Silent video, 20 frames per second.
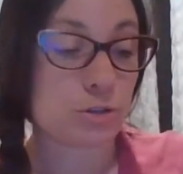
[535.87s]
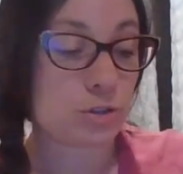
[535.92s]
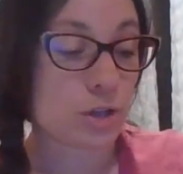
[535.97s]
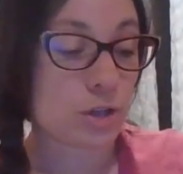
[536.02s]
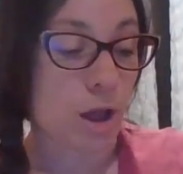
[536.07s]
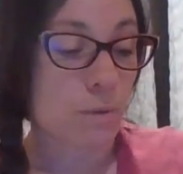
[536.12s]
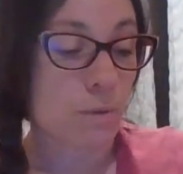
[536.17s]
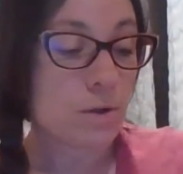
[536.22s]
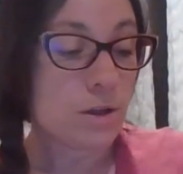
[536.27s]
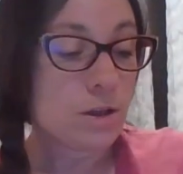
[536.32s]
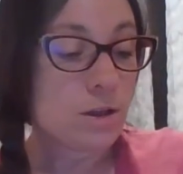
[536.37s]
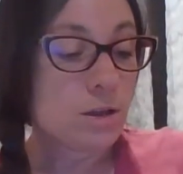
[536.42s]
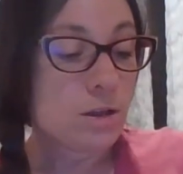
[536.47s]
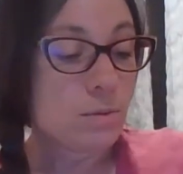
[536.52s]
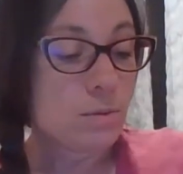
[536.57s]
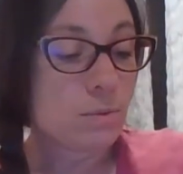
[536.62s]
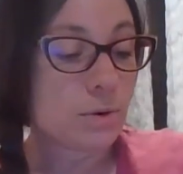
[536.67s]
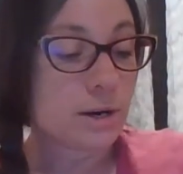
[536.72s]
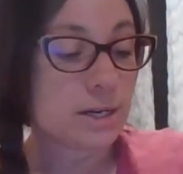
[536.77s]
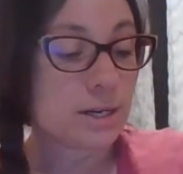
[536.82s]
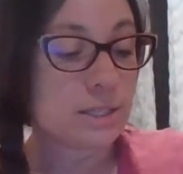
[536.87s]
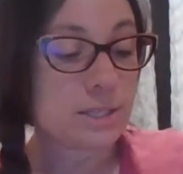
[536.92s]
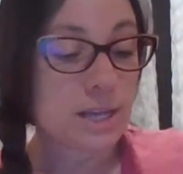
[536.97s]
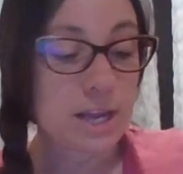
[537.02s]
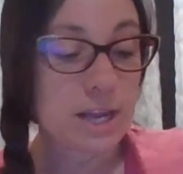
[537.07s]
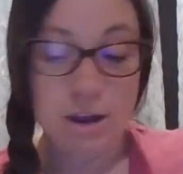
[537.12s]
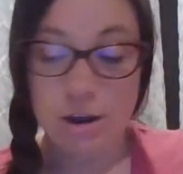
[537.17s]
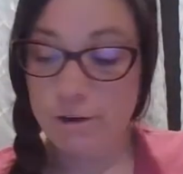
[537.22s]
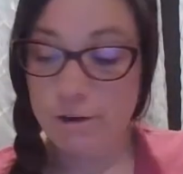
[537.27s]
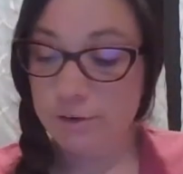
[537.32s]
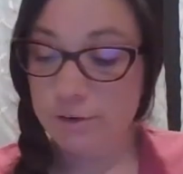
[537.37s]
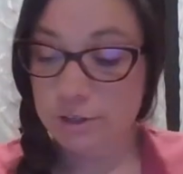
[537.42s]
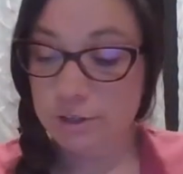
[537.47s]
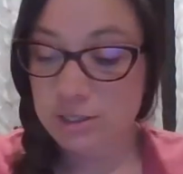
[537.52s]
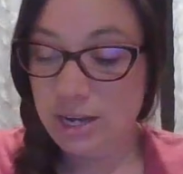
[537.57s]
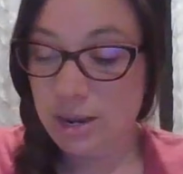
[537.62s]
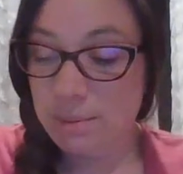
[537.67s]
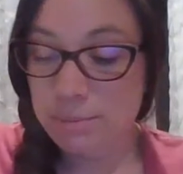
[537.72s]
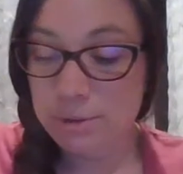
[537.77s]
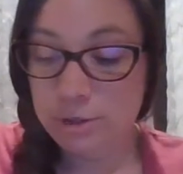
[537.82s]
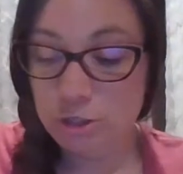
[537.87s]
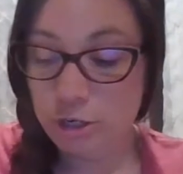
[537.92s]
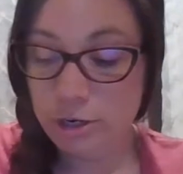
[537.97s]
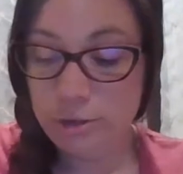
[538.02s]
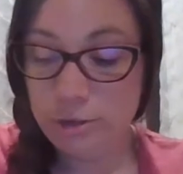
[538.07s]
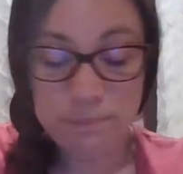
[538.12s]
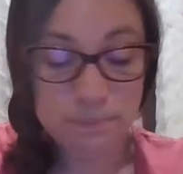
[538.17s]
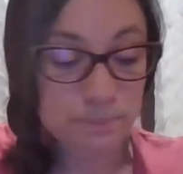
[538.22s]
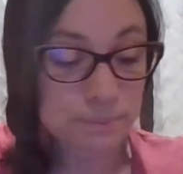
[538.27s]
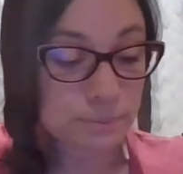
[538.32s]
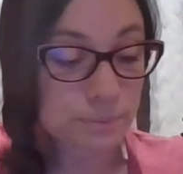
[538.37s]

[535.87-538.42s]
So we're going to take our first temperature,